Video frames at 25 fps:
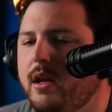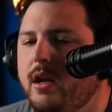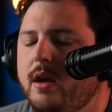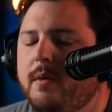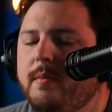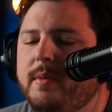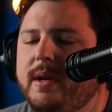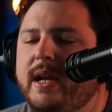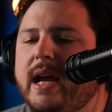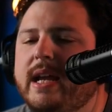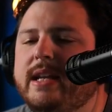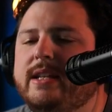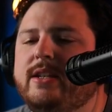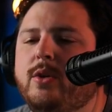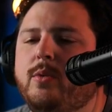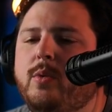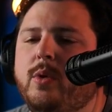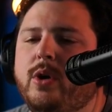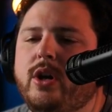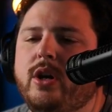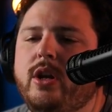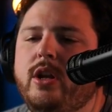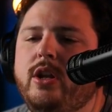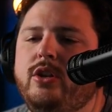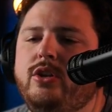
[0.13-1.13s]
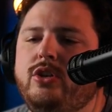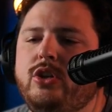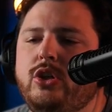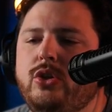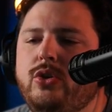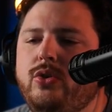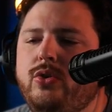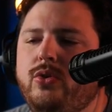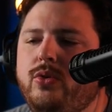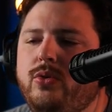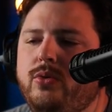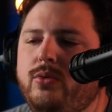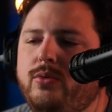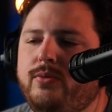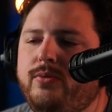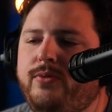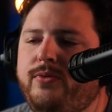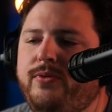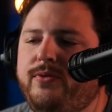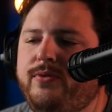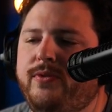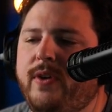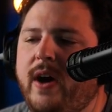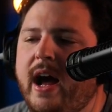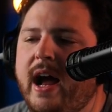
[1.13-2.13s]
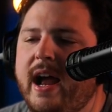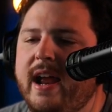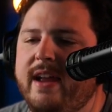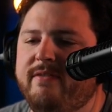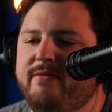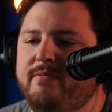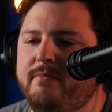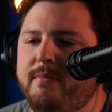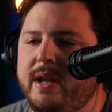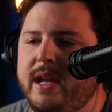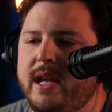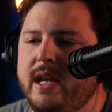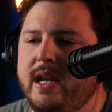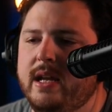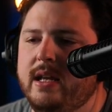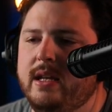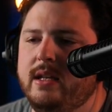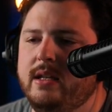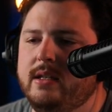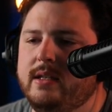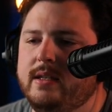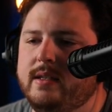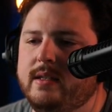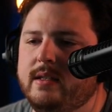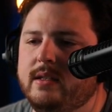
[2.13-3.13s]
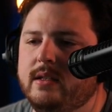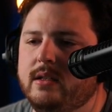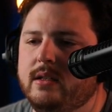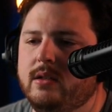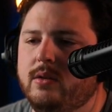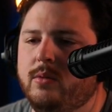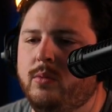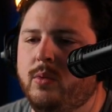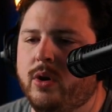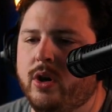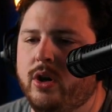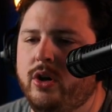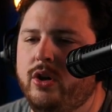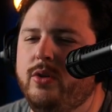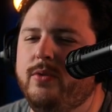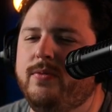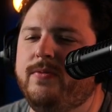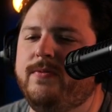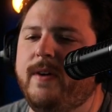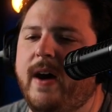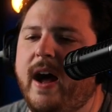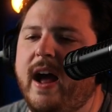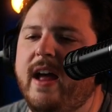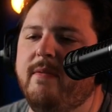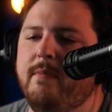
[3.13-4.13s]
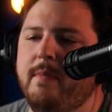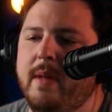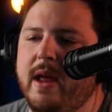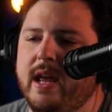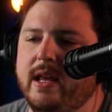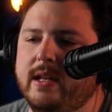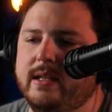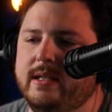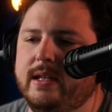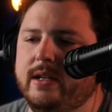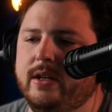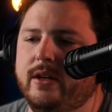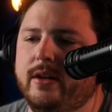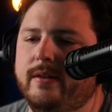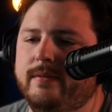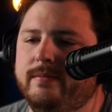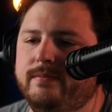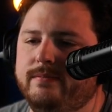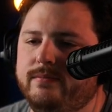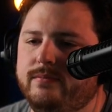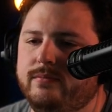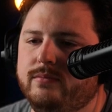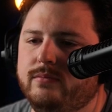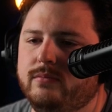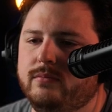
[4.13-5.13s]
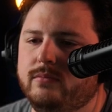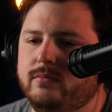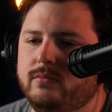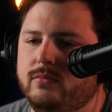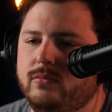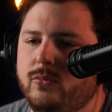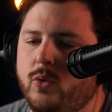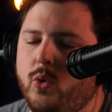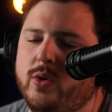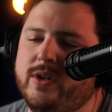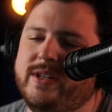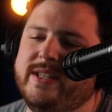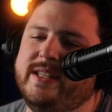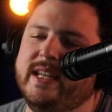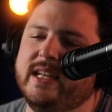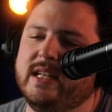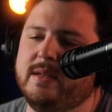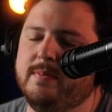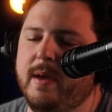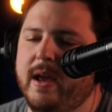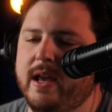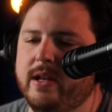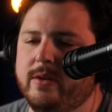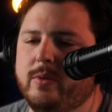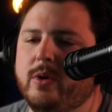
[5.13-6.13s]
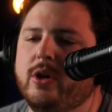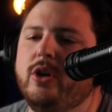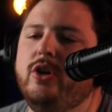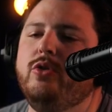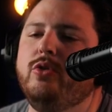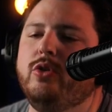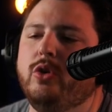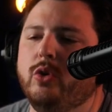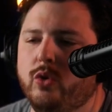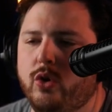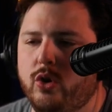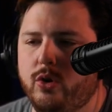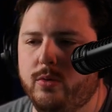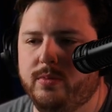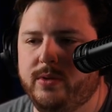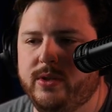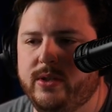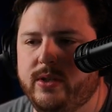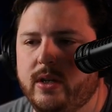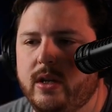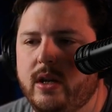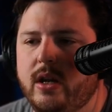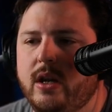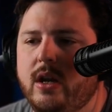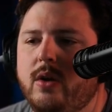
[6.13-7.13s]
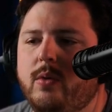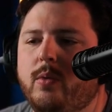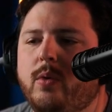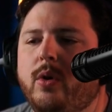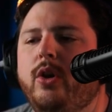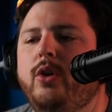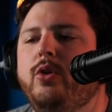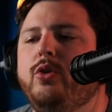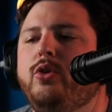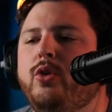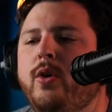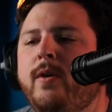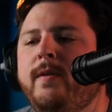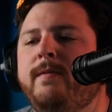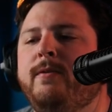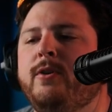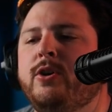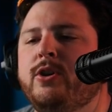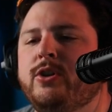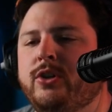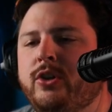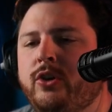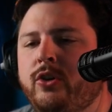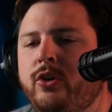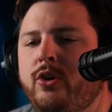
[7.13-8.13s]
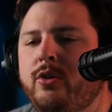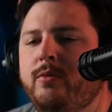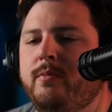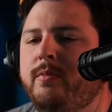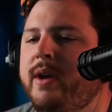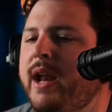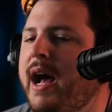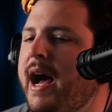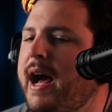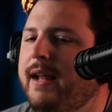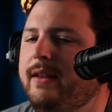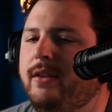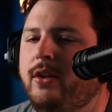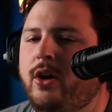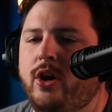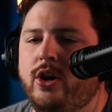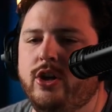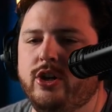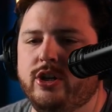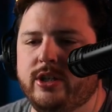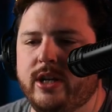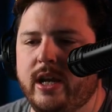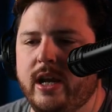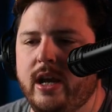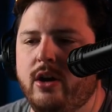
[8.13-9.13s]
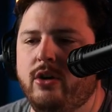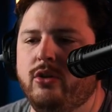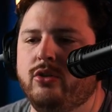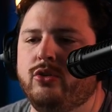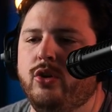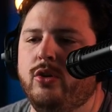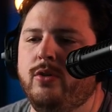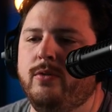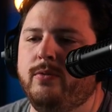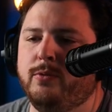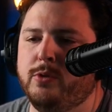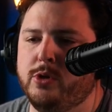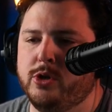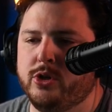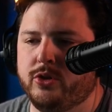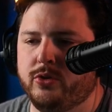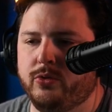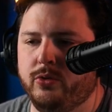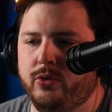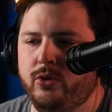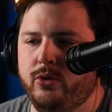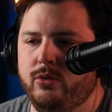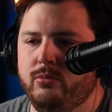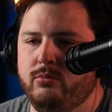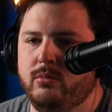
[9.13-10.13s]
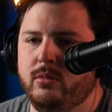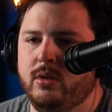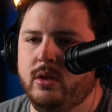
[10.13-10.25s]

Yeah, so we're gonna do 5-mans. We're gonna do 5-mans here, or 6-mans. We're gonna do groups. We're gonna do group versus group, not large scale. Group versus group.